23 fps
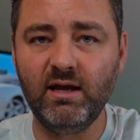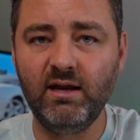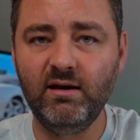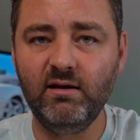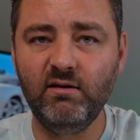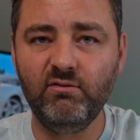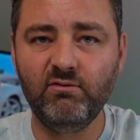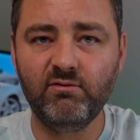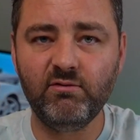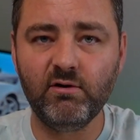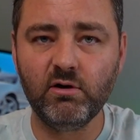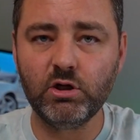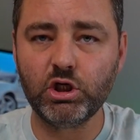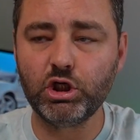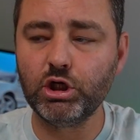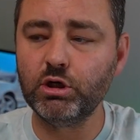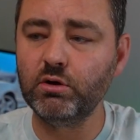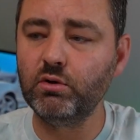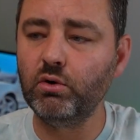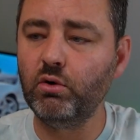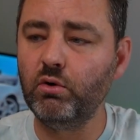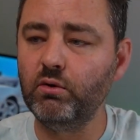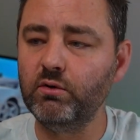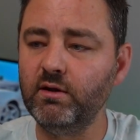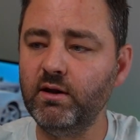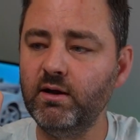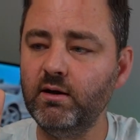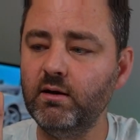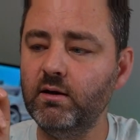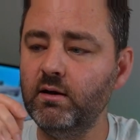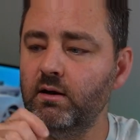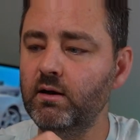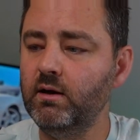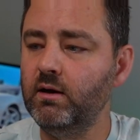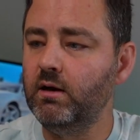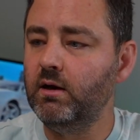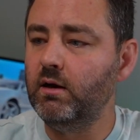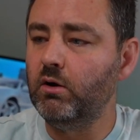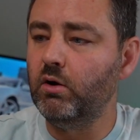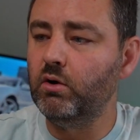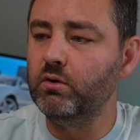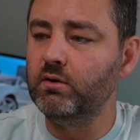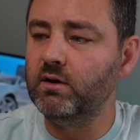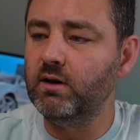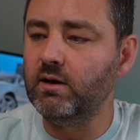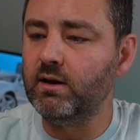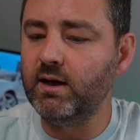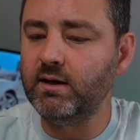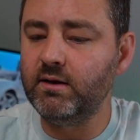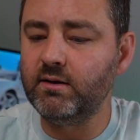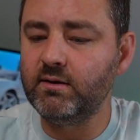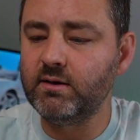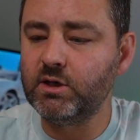any function on the light